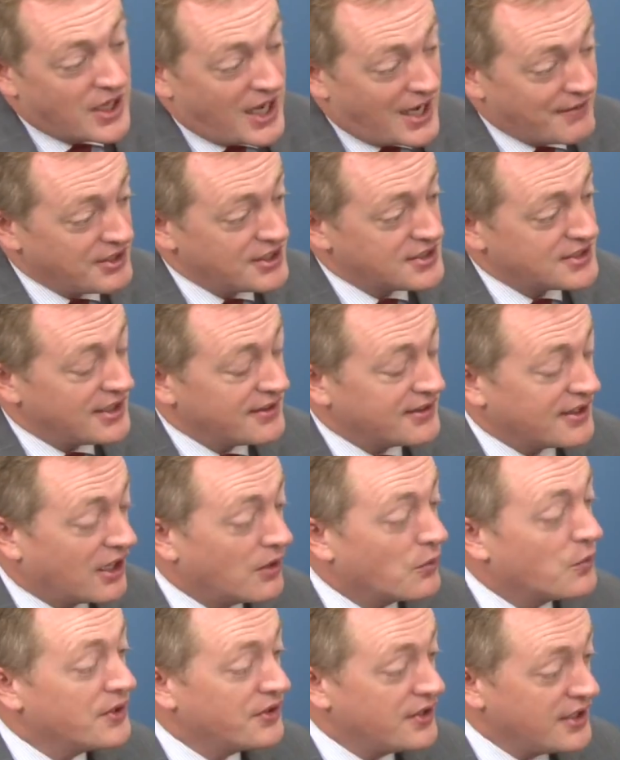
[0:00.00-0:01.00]
Having said
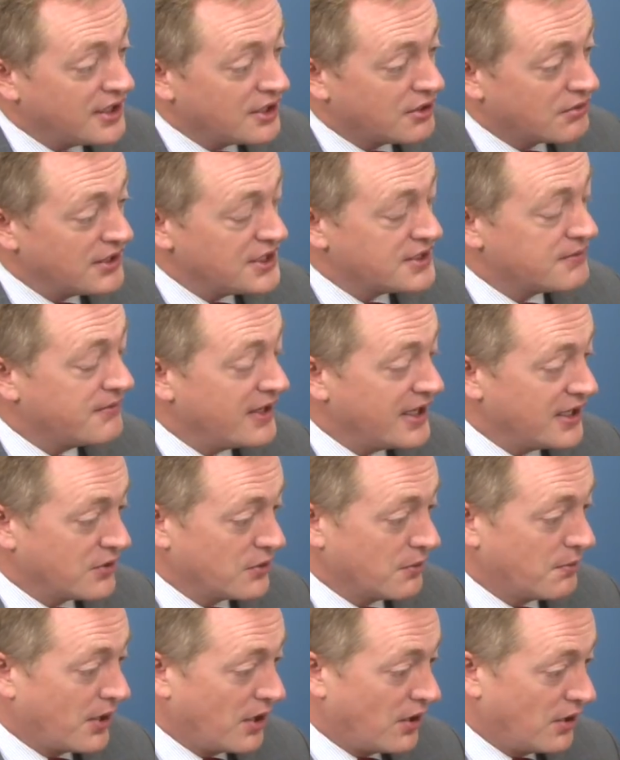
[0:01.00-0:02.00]
that, with the increased
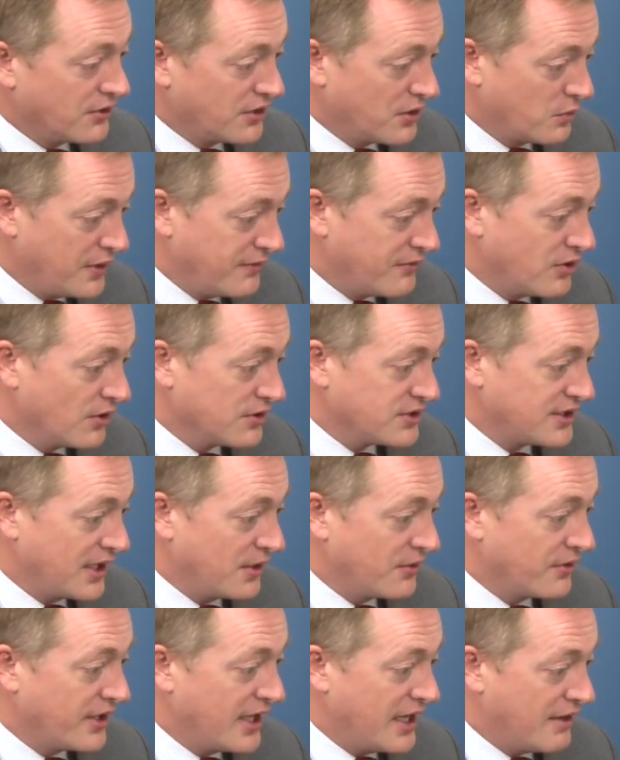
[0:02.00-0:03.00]
vehicle park that we've got
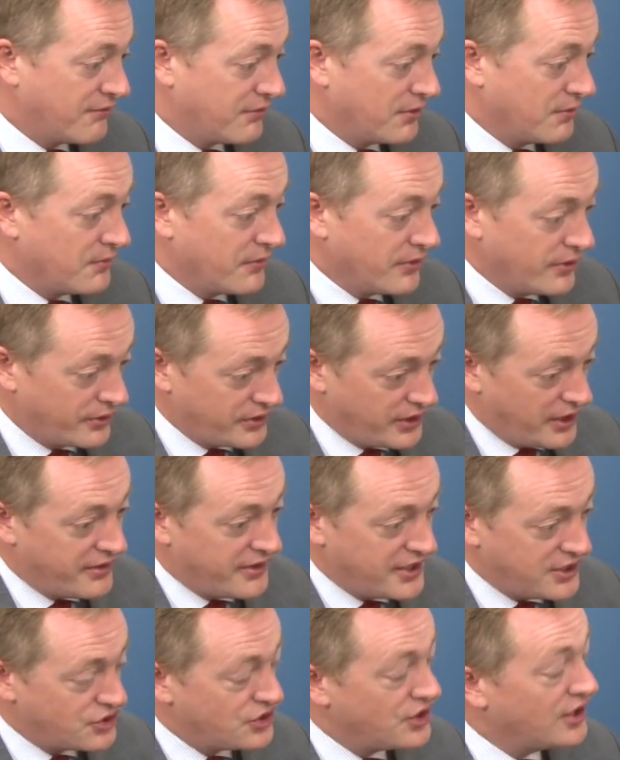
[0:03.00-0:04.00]
out there from not only
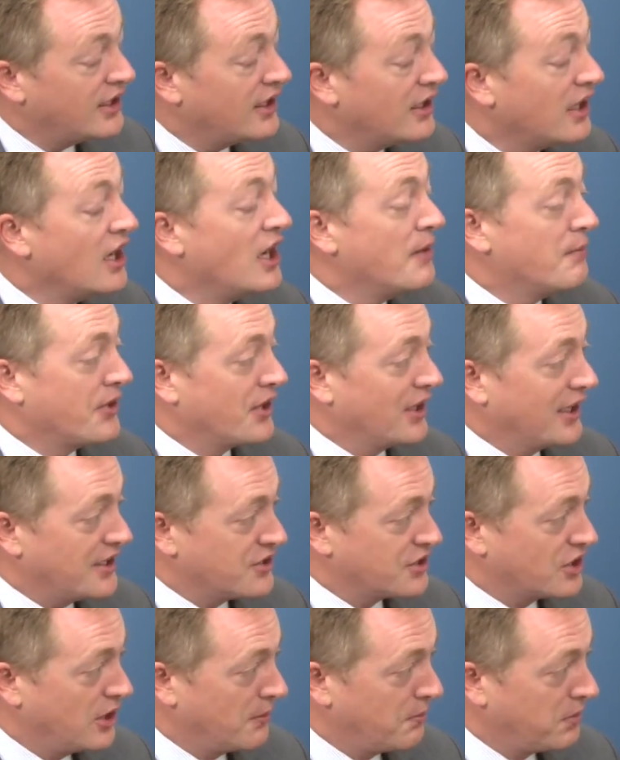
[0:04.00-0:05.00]
this year, but the
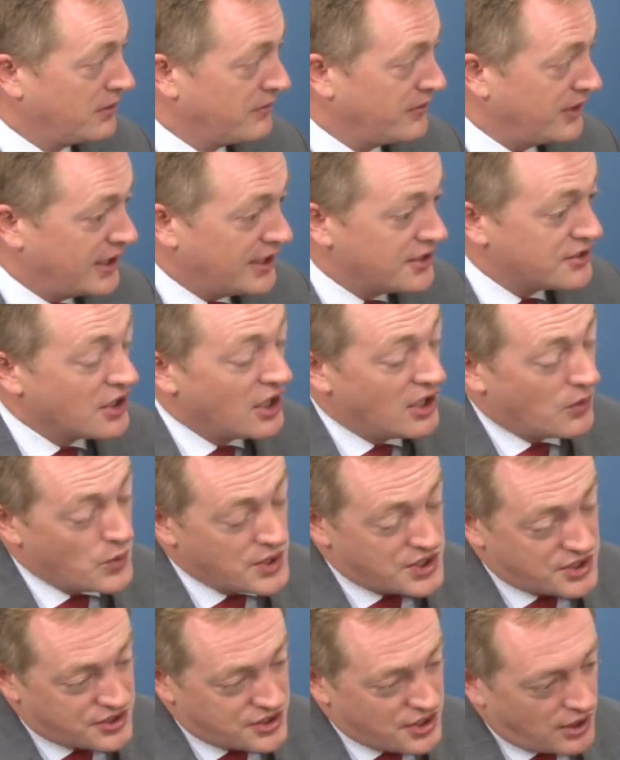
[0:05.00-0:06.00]
last couple of years,
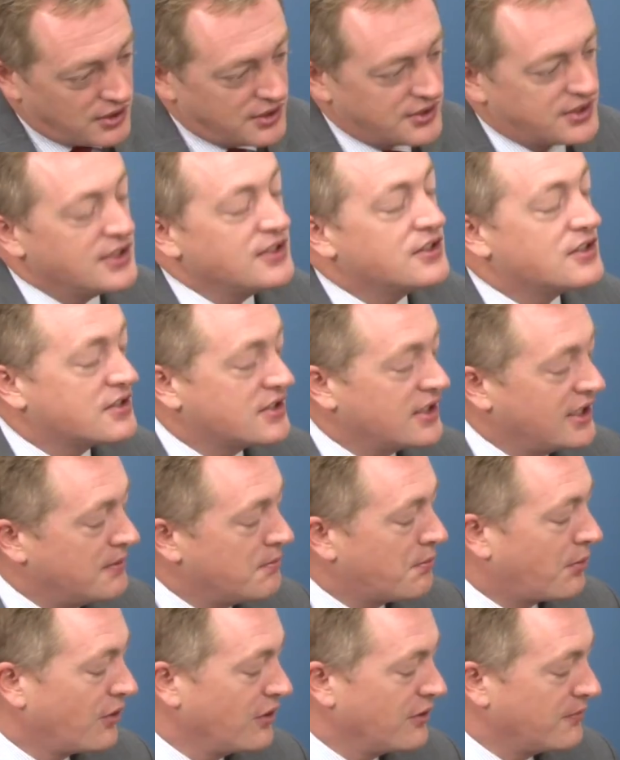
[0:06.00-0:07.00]
we're starting to see
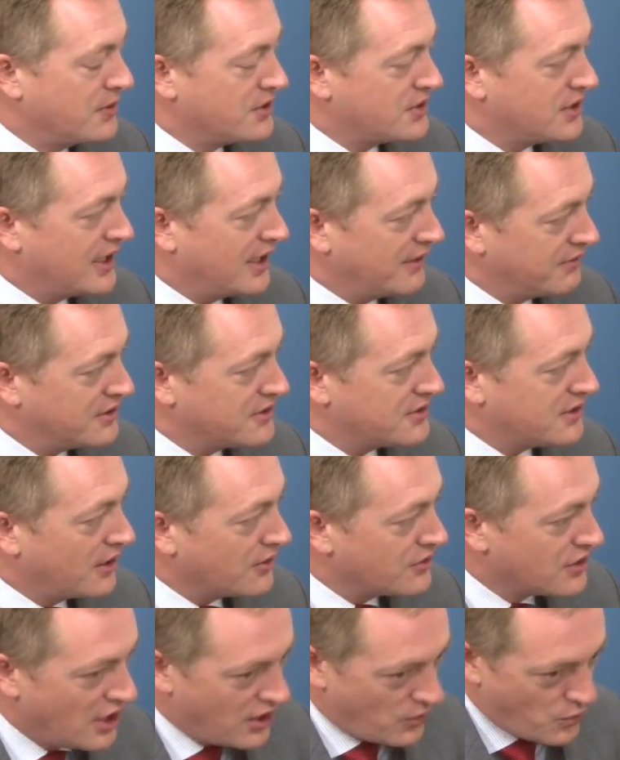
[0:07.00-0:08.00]
improvements in after
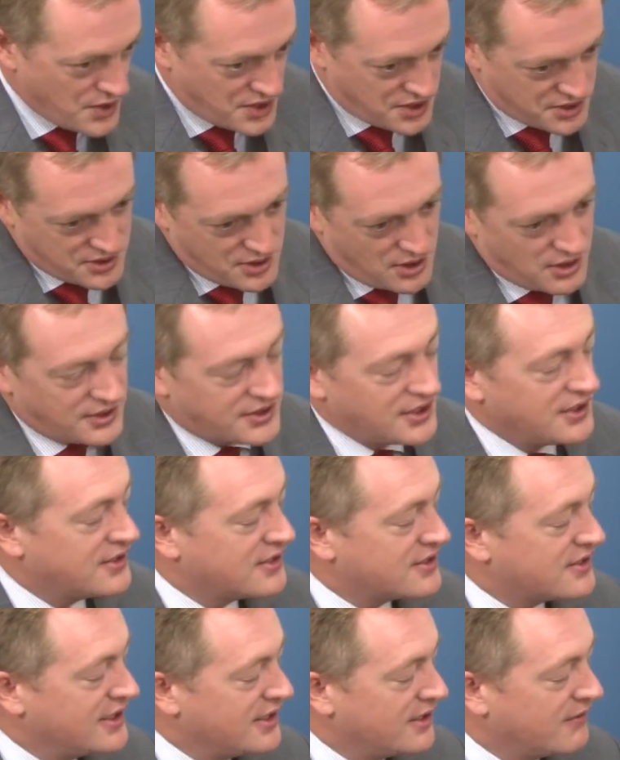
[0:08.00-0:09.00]
sales. We're starting
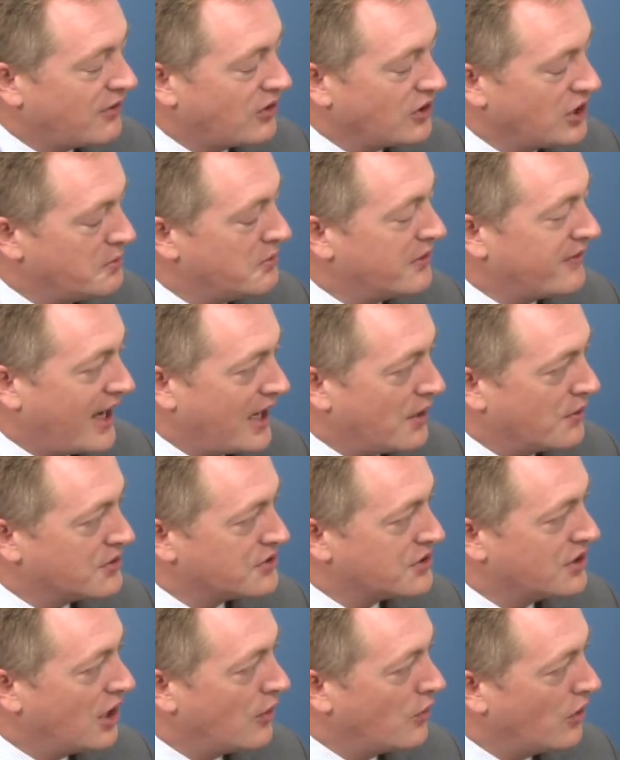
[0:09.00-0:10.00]
to see the volume of
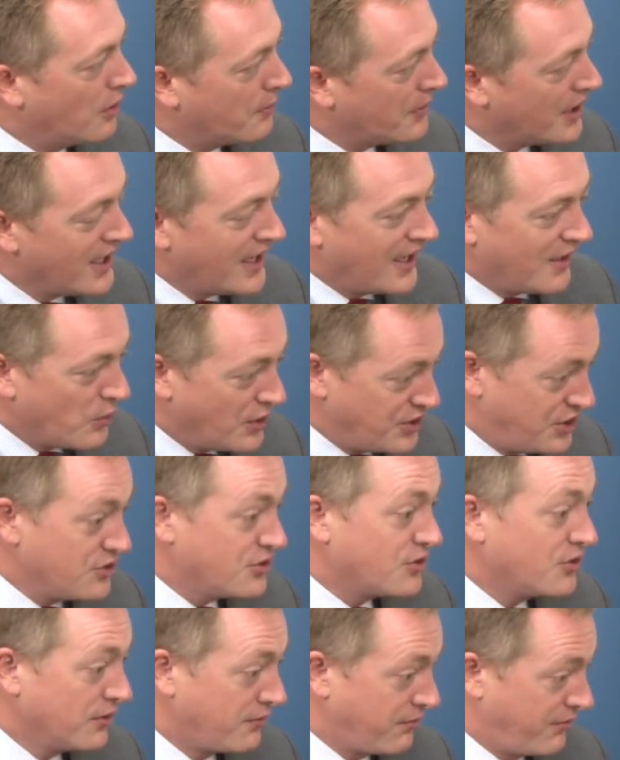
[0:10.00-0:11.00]
hours go up, which
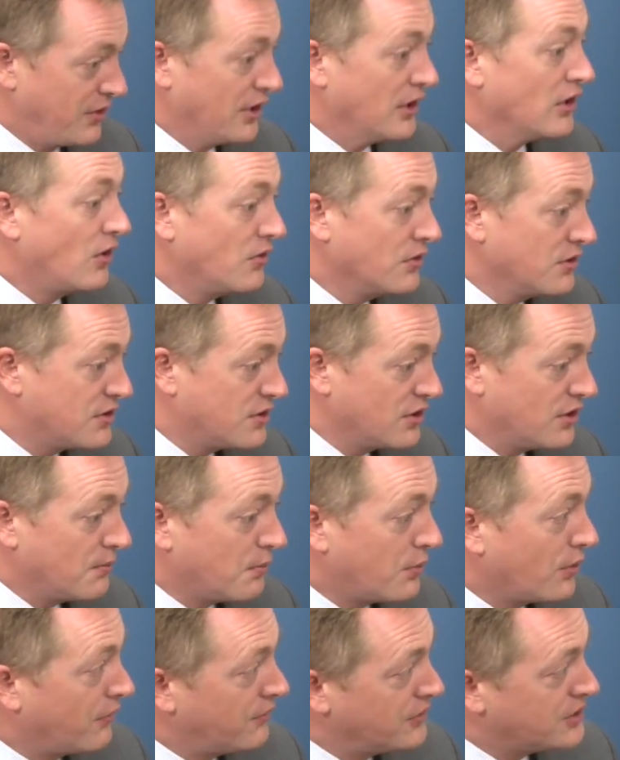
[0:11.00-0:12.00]
is good for the
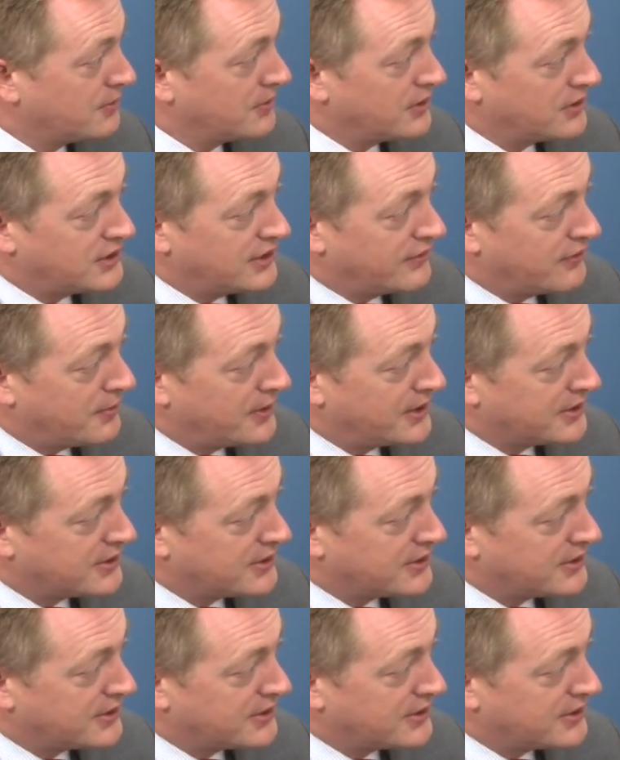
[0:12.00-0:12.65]
long-term profitability of the